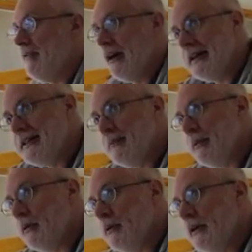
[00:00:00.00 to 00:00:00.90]
very
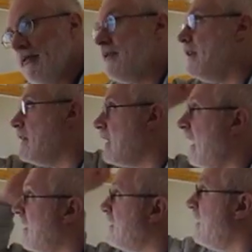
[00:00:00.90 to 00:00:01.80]
simple roof, just
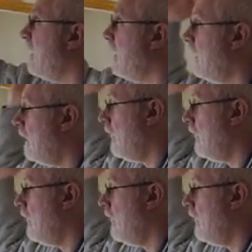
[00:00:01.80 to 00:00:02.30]
has the